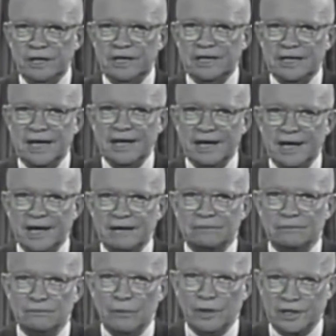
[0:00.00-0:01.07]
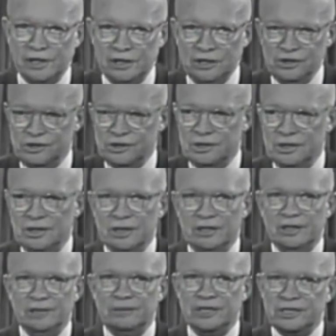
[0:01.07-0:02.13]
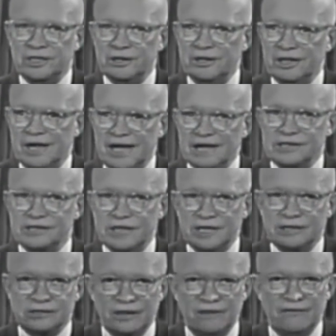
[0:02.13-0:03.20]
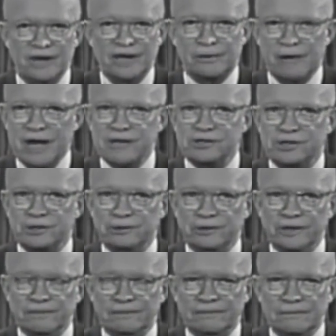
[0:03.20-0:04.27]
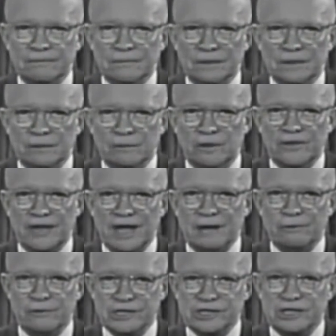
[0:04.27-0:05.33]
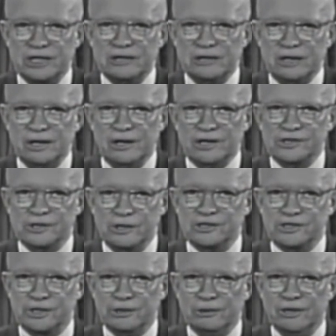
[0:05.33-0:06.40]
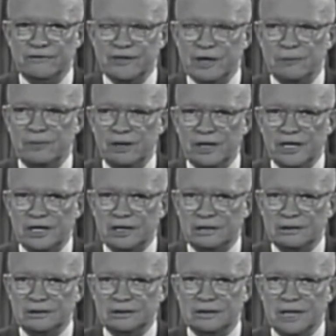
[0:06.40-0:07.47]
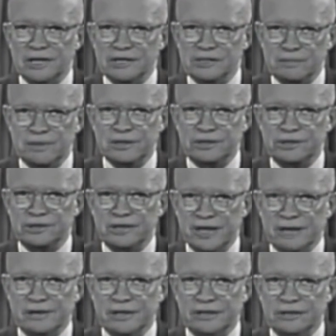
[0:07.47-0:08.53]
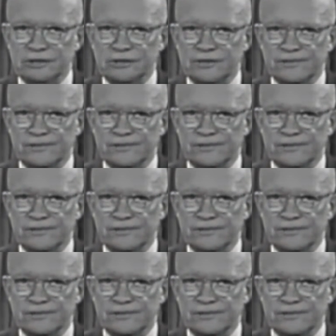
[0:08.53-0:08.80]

We cannot mortgage the material assets of our grandchildren without risking the loss also of their political and spiritual heritage.